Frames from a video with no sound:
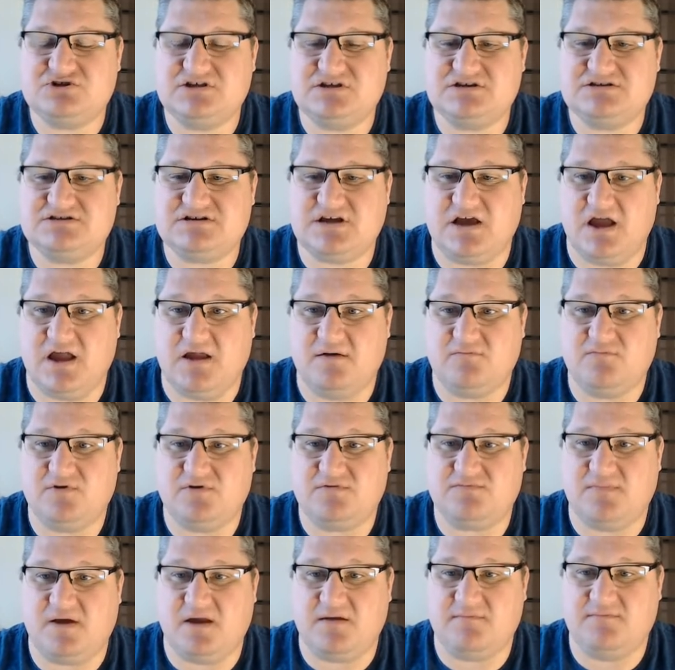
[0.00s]
of the time
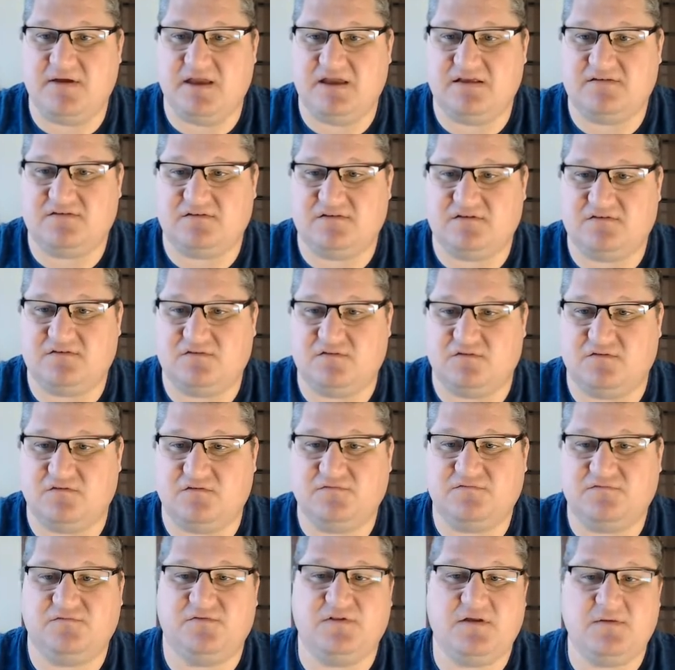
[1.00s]
with my basic
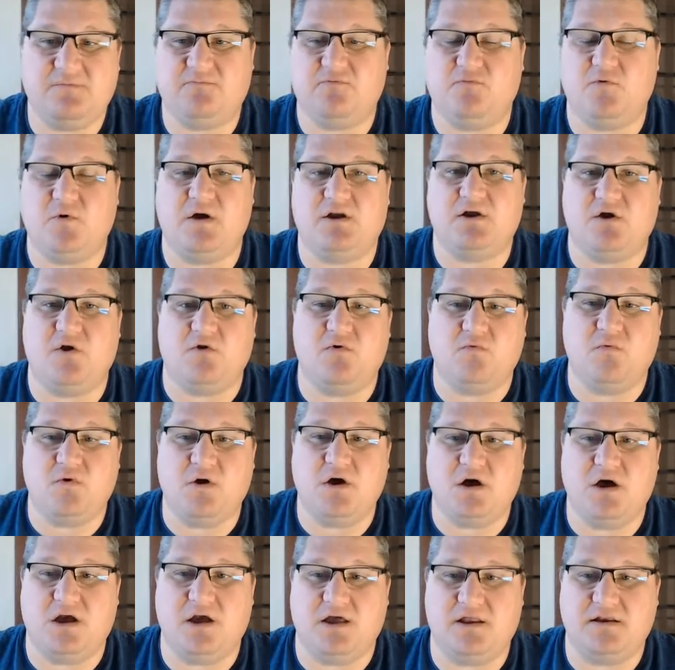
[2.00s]
students, Flip
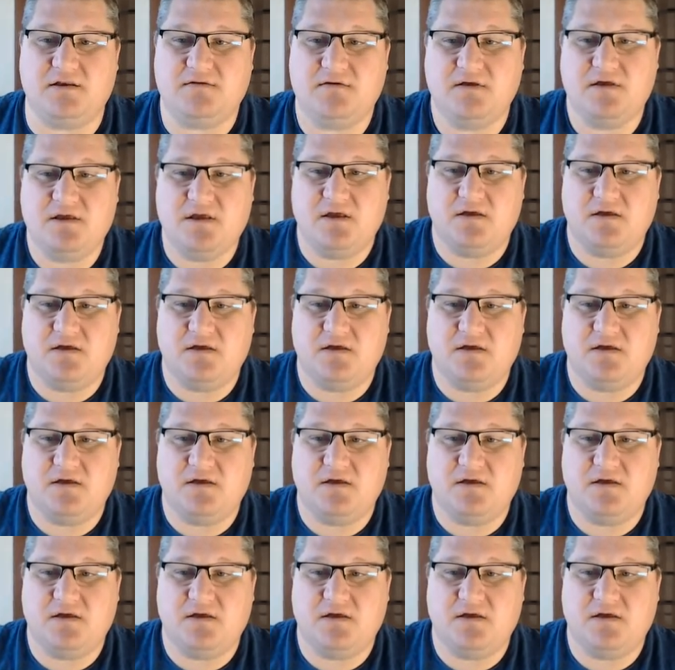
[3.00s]
101,